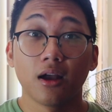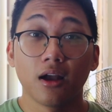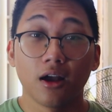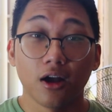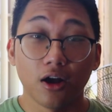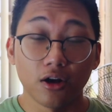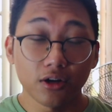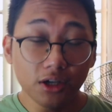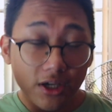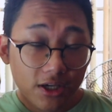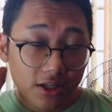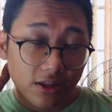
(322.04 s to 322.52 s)

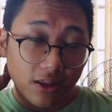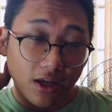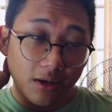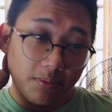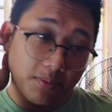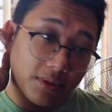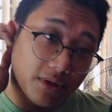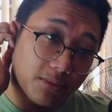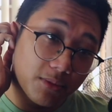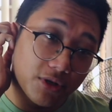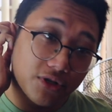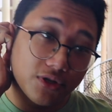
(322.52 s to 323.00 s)
Okay, that
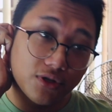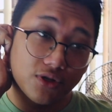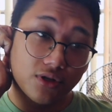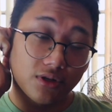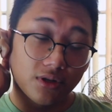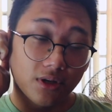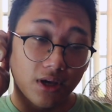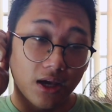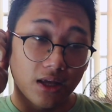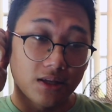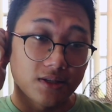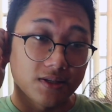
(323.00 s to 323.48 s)
pretty
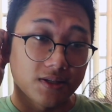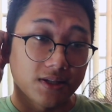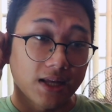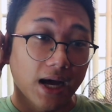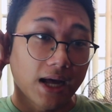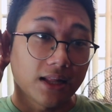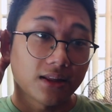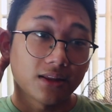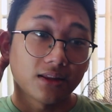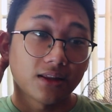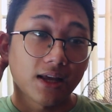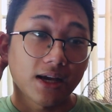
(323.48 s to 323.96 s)
much ends
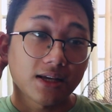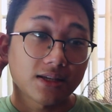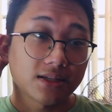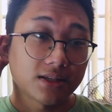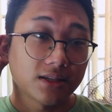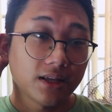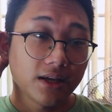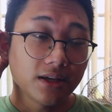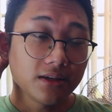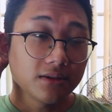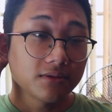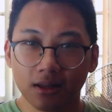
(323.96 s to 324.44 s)
that
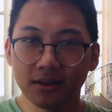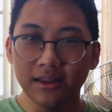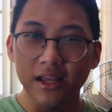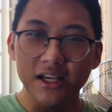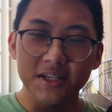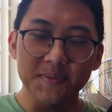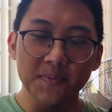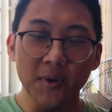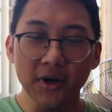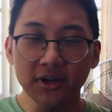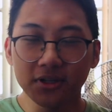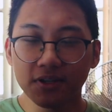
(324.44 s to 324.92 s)
testing.
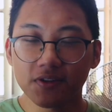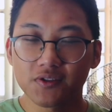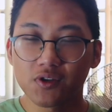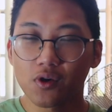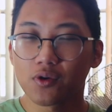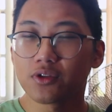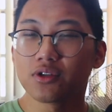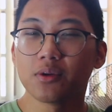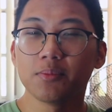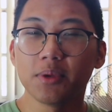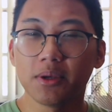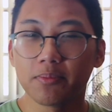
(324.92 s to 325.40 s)
Next part is
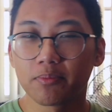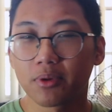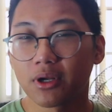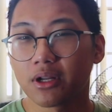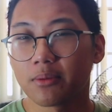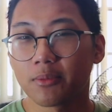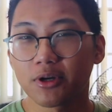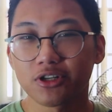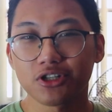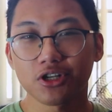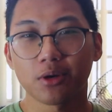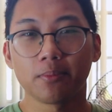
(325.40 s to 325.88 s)
going to be pretty
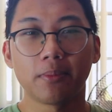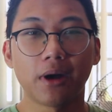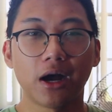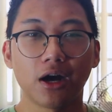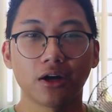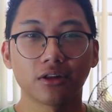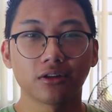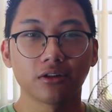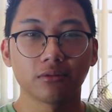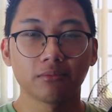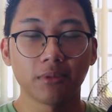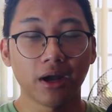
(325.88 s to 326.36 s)
much
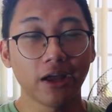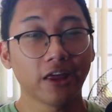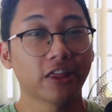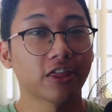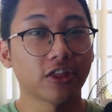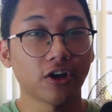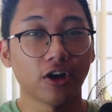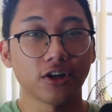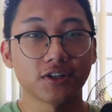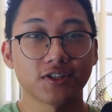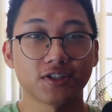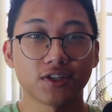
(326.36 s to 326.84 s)
about my
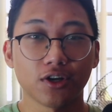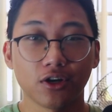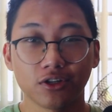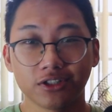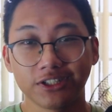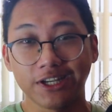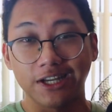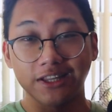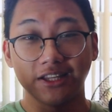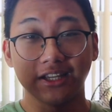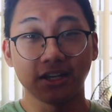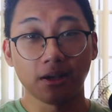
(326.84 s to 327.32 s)
thoughts on
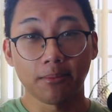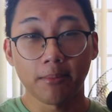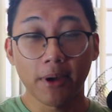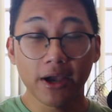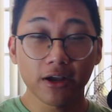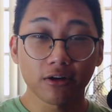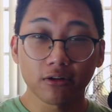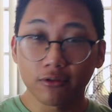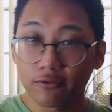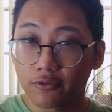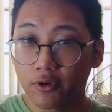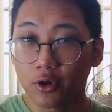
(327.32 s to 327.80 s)
getting a
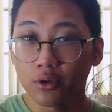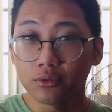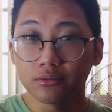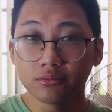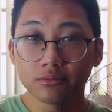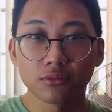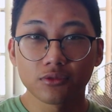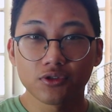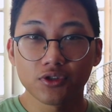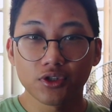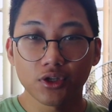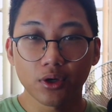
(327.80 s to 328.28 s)
microphone.
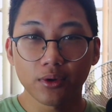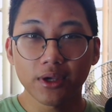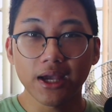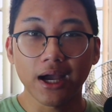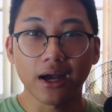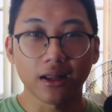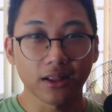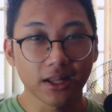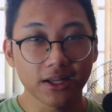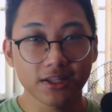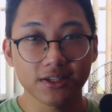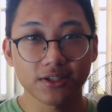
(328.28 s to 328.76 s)
So
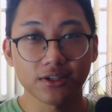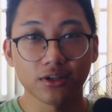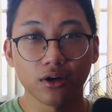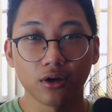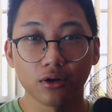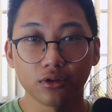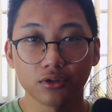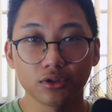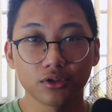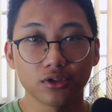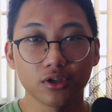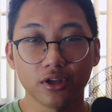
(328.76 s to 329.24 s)
yeah, let's
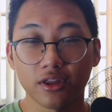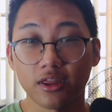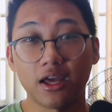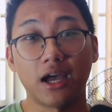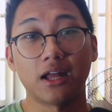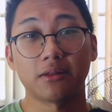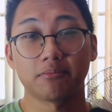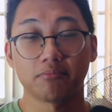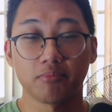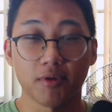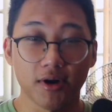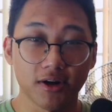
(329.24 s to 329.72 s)
go to
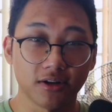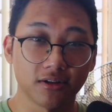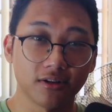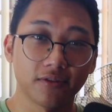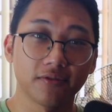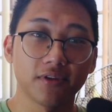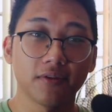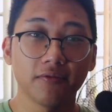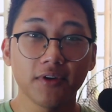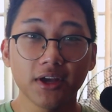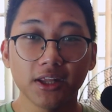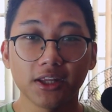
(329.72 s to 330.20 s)
that part
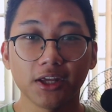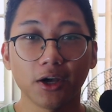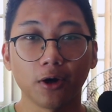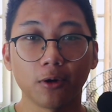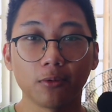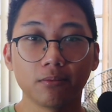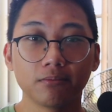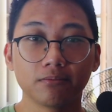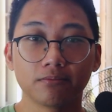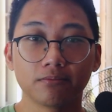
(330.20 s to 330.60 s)
of the video.